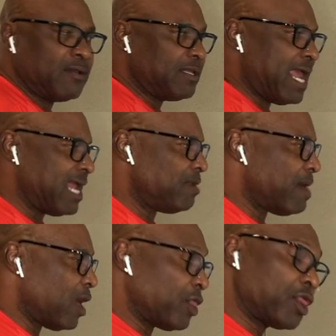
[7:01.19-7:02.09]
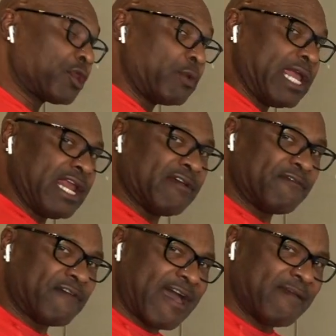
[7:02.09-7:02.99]
gained about 3 to
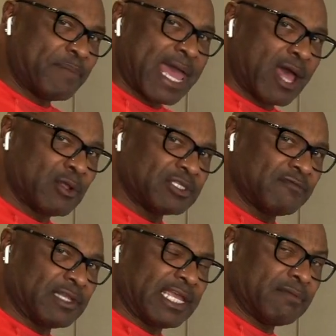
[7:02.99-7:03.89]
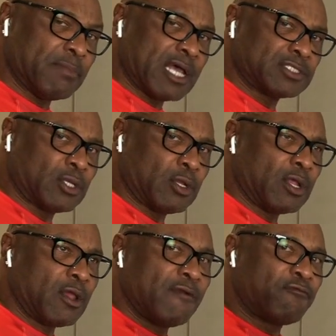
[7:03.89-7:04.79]
5 pounds of lean
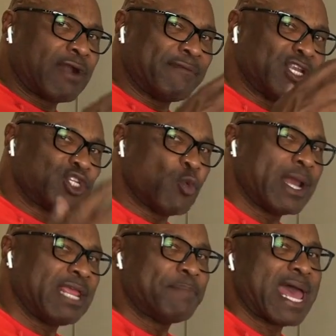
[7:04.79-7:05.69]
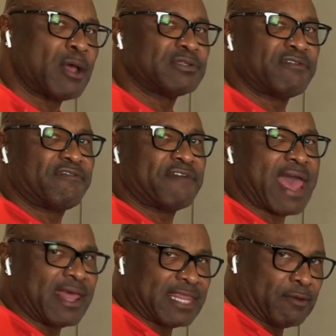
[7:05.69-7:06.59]
muscle for every 20 pounds of
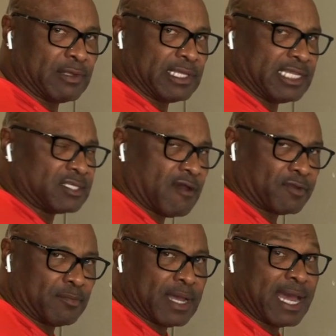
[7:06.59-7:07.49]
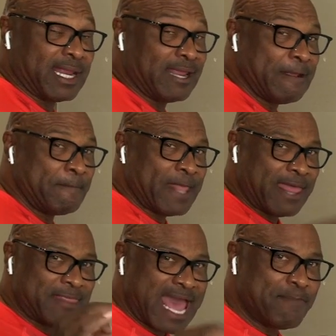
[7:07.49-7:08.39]
fat they released off their body.
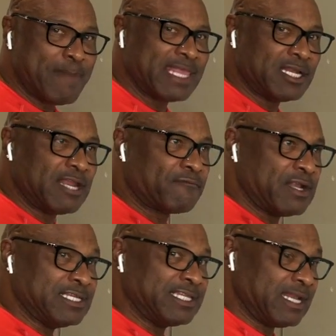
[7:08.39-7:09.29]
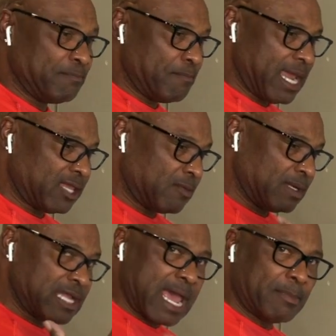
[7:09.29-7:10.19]
And that made the difference in making the
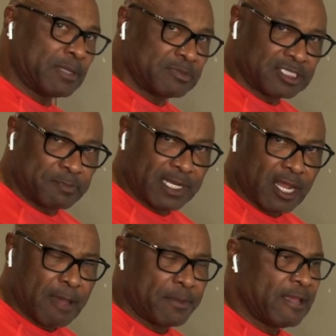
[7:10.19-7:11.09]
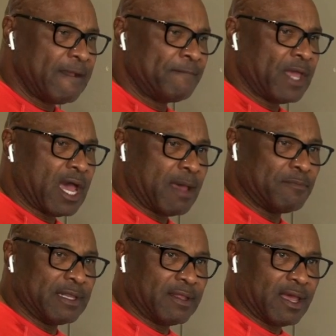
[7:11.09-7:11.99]
metabolism speed up,
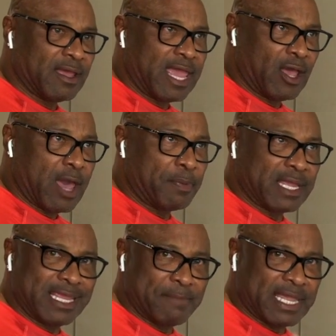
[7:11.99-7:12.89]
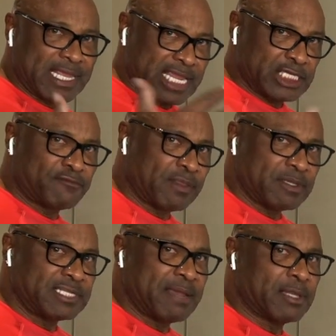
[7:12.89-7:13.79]
making it easier for them
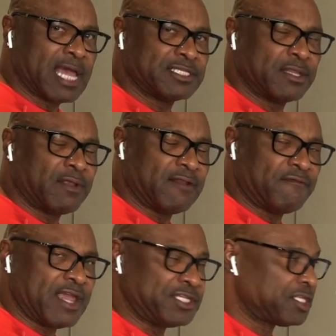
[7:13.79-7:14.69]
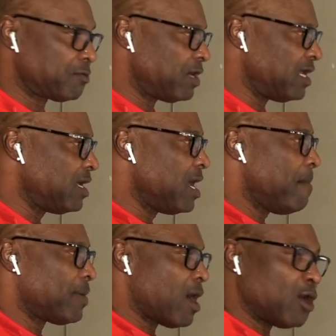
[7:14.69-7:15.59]
to stabilize in phase 3,
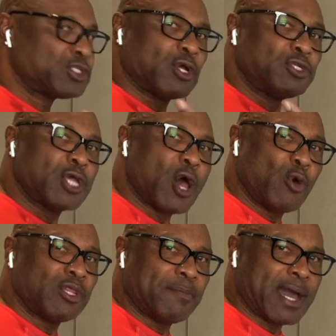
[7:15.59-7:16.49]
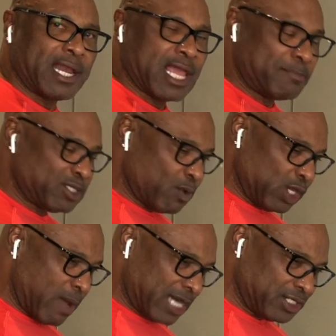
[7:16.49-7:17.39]
but also tone the body up so when
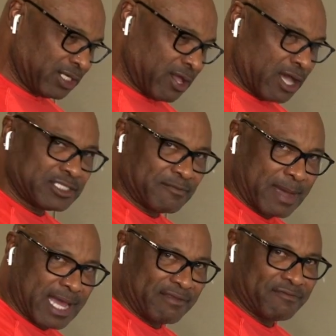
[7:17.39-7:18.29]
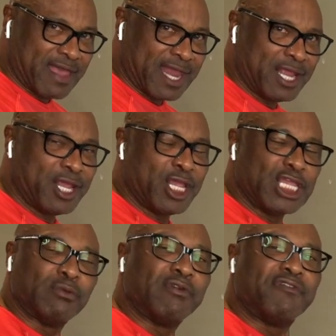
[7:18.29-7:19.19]
you actually lost the body fat,
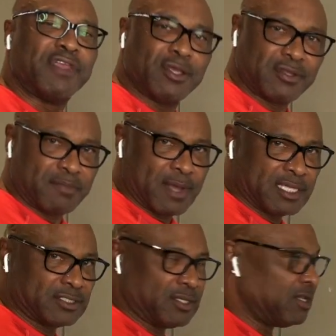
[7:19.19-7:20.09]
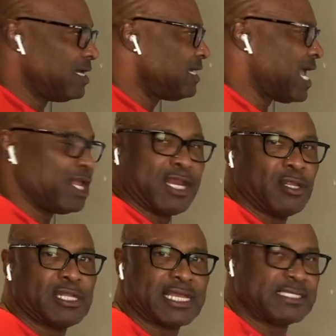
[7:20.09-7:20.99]
you revealed the muscle and you didn't look like a